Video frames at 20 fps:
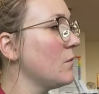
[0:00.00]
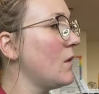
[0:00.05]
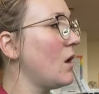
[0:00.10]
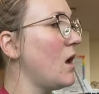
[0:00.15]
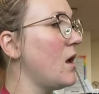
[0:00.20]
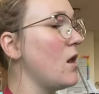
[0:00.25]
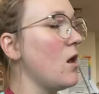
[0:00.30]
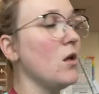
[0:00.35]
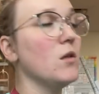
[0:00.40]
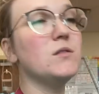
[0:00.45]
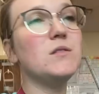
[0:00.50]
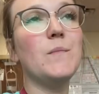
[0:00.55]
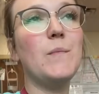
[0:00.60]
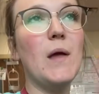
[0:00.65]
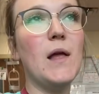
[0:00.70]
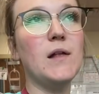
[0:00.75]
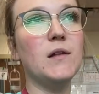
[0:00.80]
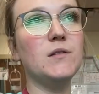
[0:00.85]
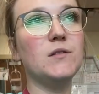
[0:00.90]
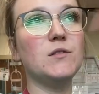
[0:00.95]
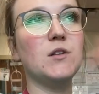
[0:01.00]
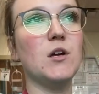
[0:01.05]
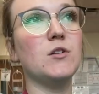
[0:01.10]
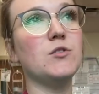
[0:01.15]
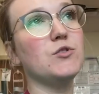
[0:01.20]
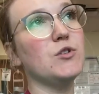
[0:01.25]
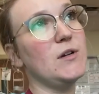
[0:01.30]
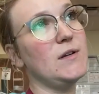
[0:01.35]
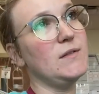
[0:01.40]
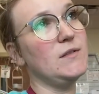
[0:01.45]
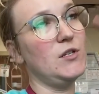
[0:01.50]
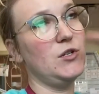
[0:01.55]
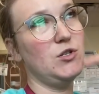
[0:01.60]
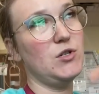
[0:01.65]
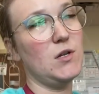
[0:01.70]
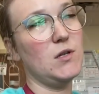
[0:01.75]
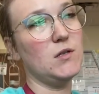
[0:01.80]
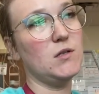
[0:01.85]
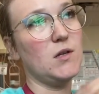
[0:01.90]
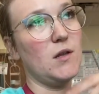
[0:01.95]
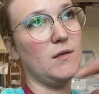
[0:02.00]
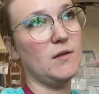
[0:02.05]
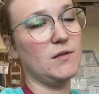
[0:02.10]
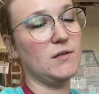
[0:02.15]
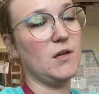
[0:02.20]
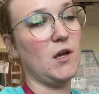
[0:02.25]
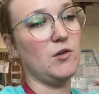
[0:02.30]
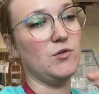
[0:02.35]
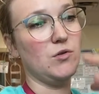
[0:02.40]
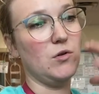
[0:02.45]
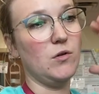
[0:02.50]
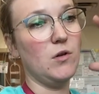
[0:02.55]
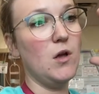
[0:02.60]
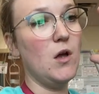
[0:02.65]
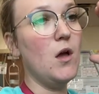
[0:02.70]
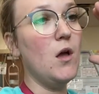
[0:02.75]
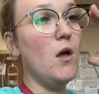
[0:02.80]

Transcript: It all depends on transitions and the schedule.